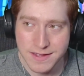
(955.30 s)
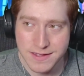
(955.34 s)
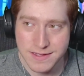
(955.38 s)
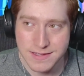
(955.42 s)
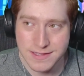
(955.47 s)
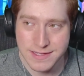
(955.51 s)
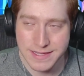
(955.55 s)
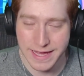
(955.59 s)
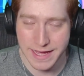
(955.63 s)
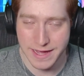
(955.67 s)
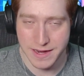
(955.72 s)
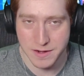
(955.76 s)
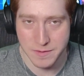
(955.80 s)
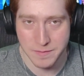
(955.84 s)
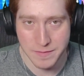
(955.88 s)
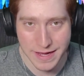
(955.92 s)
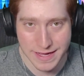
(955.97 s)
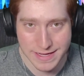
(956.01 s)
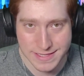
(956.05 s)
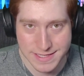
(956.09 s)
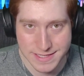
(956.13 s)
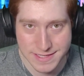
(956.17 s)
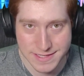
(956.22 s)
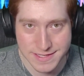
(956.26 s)
land
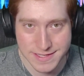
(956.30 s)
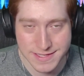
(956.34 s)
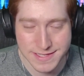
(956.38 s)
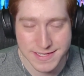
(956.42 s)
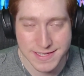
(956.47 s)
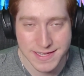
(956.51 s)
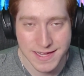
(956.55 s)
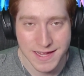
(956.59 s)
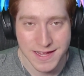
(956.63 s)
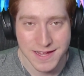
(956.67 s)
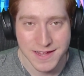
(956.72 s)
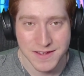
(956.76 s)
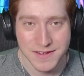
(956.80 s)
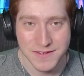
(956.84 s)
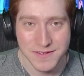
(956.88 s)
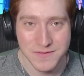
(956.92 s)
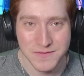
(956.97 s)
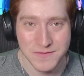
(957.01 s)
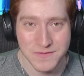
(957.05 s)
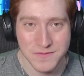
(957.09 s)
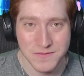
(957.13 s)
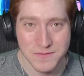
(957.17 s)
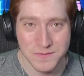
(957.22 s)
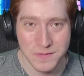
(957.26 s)
masses,
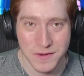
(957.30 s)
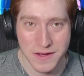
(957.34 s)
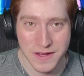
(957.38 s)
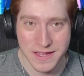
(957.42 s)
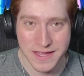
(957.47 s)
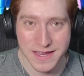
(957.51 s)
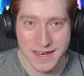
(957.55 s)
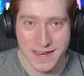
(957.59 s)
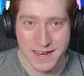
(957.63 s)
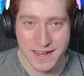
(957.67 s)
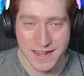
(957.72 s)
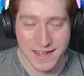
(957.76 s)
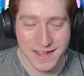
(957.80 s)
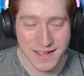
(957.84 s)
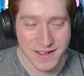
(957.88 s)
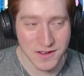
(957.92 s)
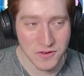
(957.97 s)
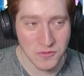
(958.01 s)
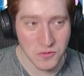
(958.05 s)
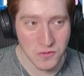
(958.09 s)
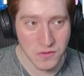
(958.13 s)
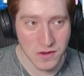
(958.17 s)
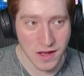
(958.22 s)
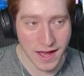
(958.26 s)
but
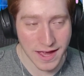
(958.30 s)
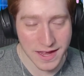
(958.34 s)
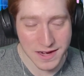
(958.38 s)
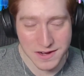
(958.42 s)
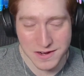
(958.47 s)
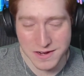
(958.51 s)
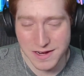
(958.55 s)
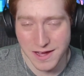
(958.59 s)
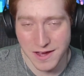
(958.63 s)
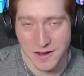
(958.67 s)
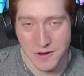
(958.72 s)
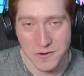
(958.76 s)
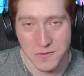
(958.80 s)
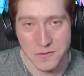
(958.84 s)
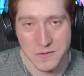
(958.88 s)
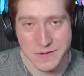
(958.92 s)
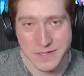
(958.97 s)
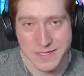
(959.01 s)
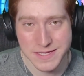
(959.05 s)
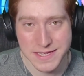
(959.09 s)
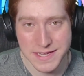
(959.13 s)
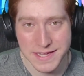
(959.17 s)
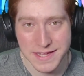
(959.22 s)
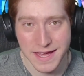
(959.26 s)
I don't know, we'll
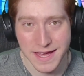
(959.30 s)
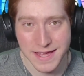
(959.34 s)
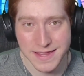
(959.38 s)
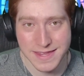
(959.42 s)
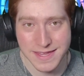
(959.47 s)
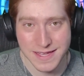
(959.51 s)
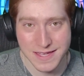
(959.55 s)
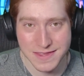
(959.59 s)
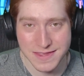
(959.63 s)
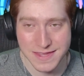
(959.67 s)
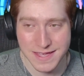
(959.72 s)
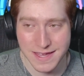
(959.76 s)
see. I think